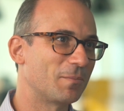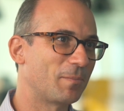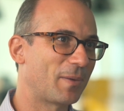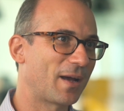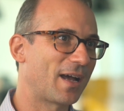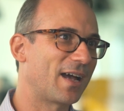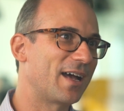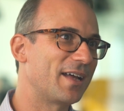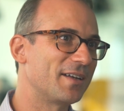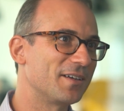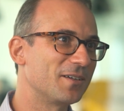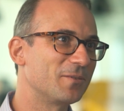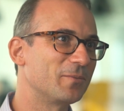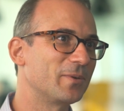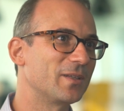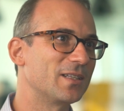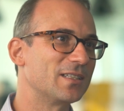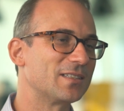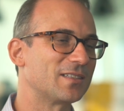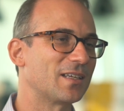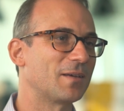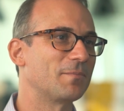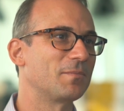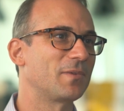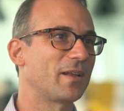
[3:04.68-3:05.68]
to partner
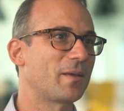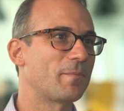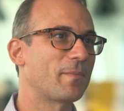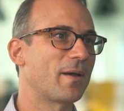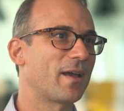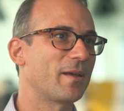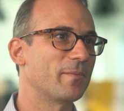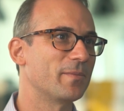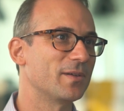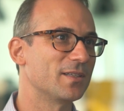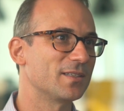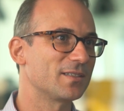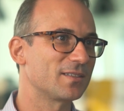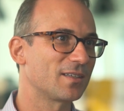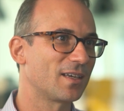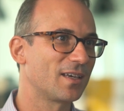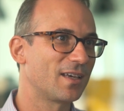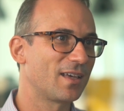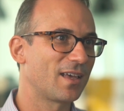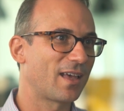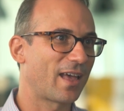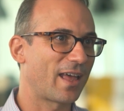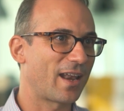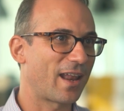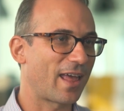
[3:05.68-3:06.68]
with Assembly Payments
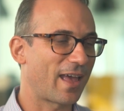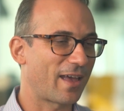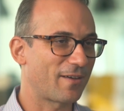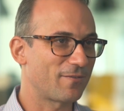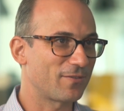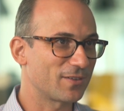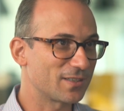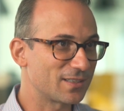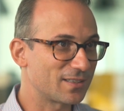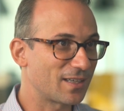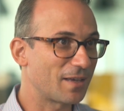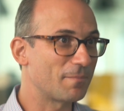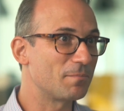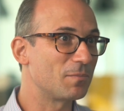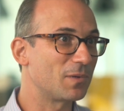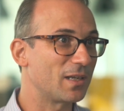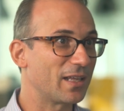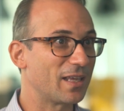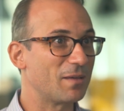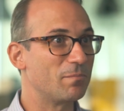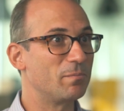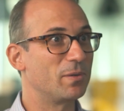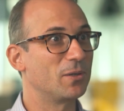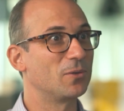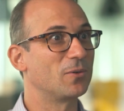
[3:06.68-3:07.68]
and have
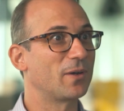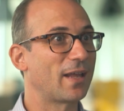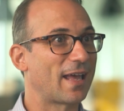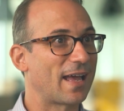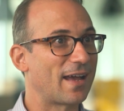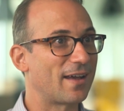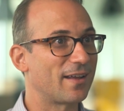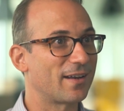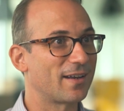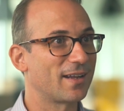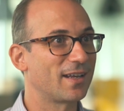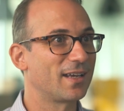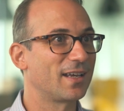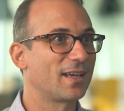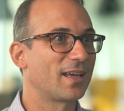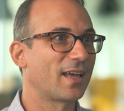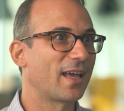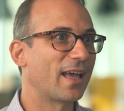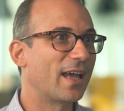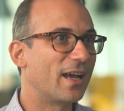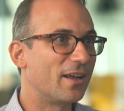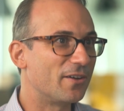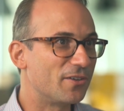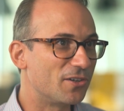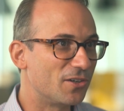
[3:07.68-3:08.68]
Assembly build out
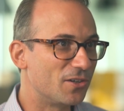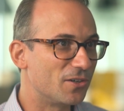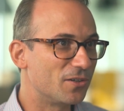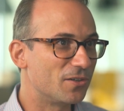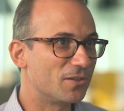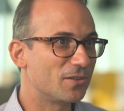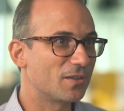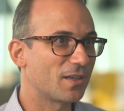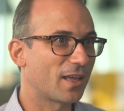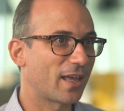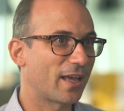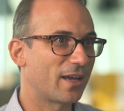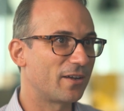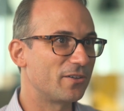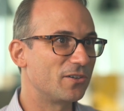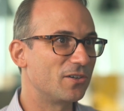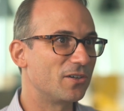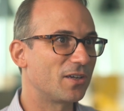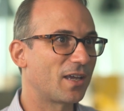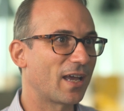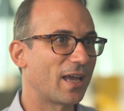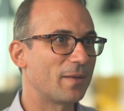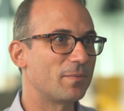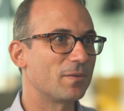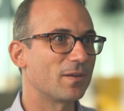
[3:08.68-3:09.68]
our new
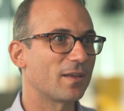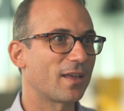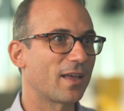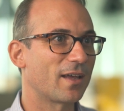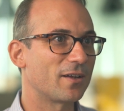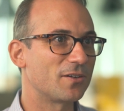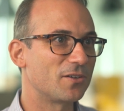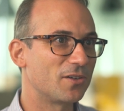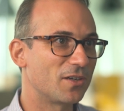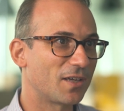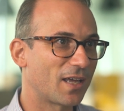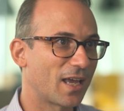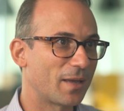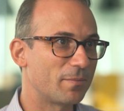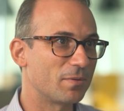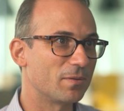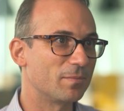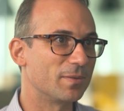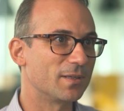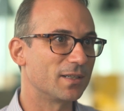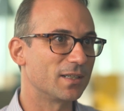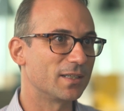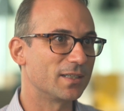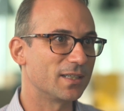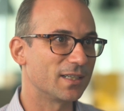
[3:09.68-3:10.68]

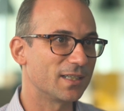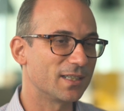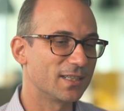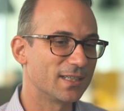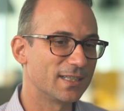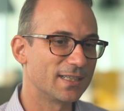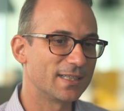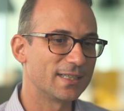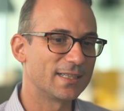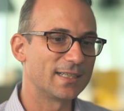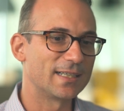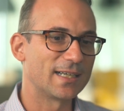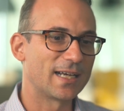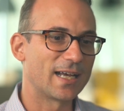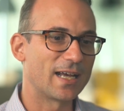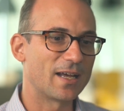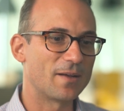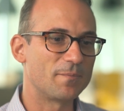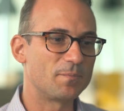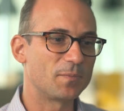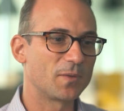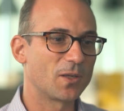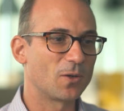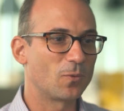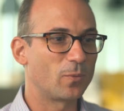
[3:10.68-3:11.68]
capability.
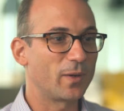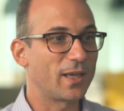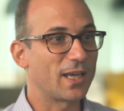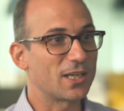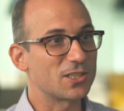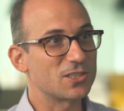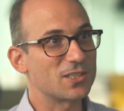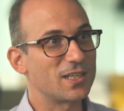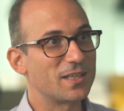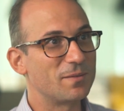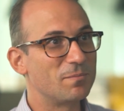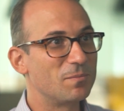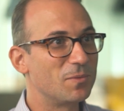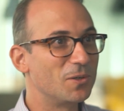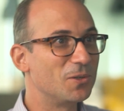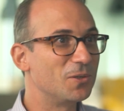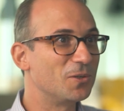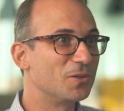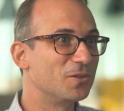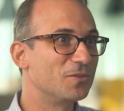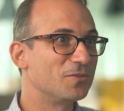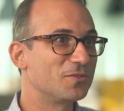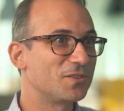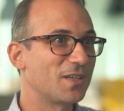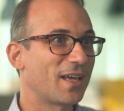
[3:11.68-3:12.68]
We actually
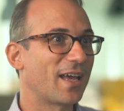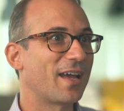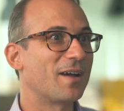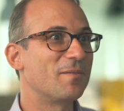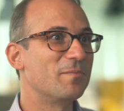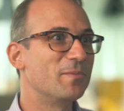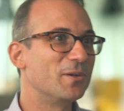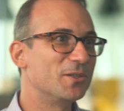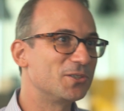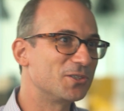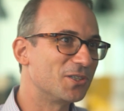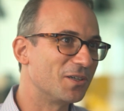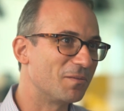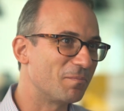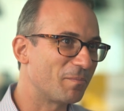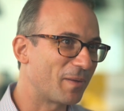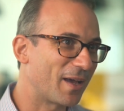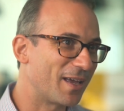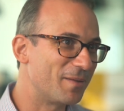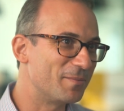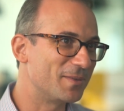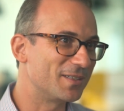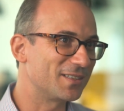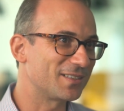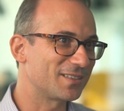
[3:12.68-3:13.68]
moved our merchant
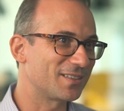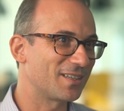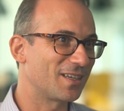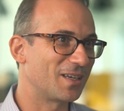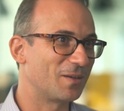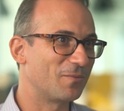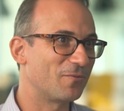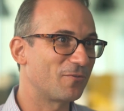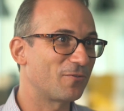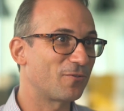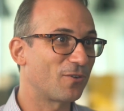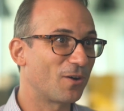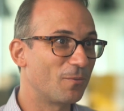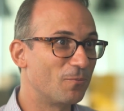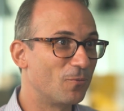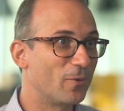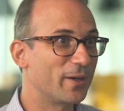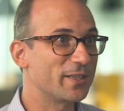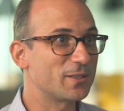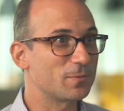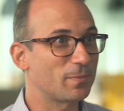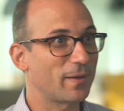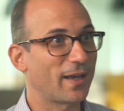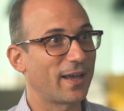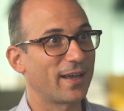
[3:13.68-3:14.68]
payments team from
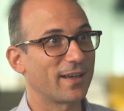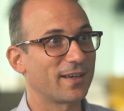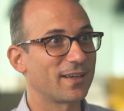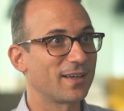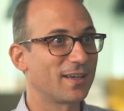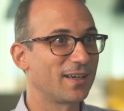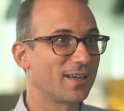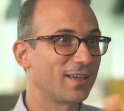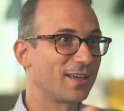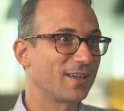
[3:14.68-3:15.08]
Westpac